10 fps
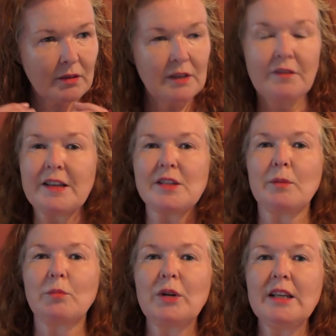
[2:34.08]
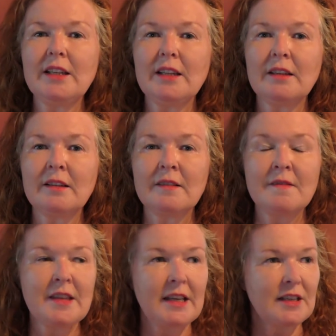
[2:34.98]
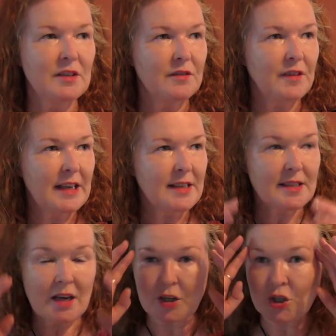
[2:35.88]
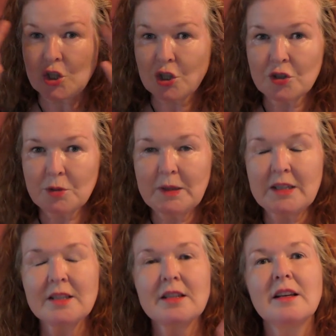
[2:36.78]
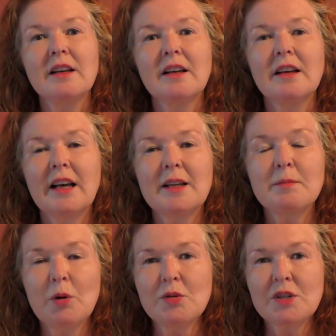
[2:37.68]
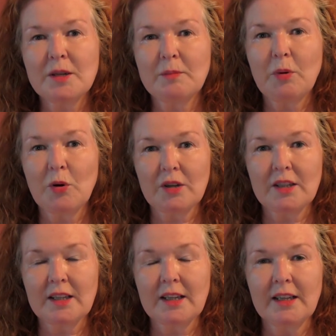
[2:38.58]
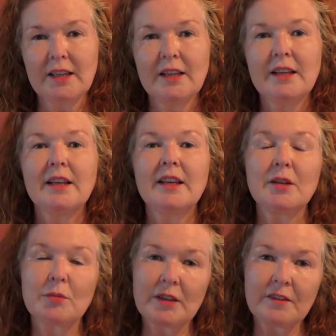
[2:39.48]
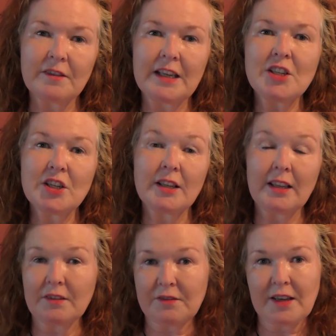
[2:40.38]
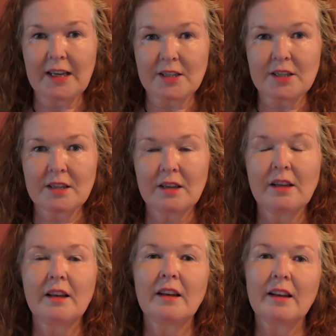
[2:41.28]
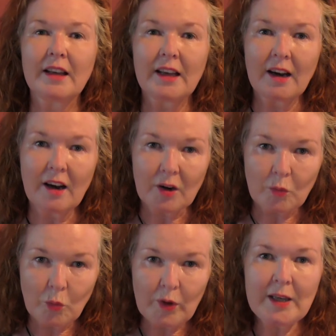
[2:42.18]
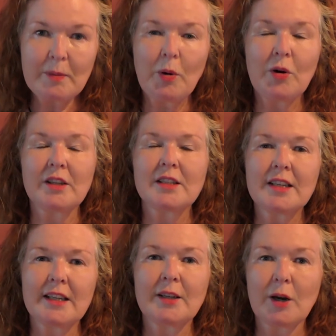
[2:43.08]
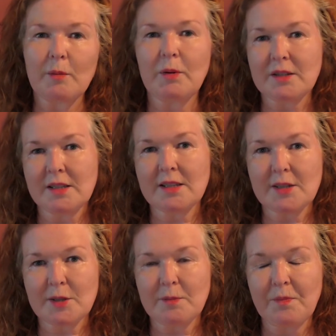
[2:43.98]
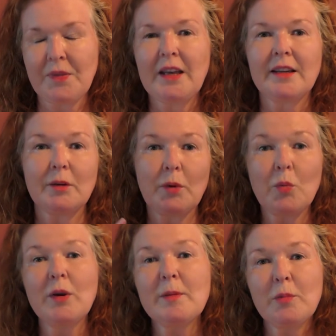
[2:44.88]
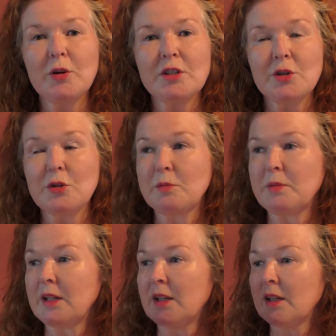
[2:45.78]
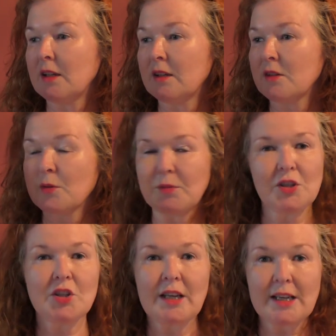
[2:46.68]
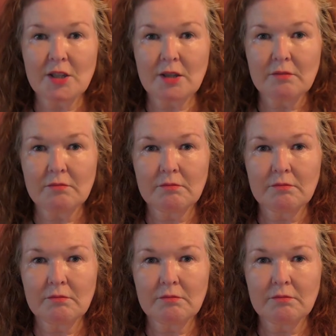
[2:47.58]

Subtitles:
it affects our breathing, it affects our judgment, and most importantly, it will eventually affect our weak point in our body system. Now, our weak point could be something genetic.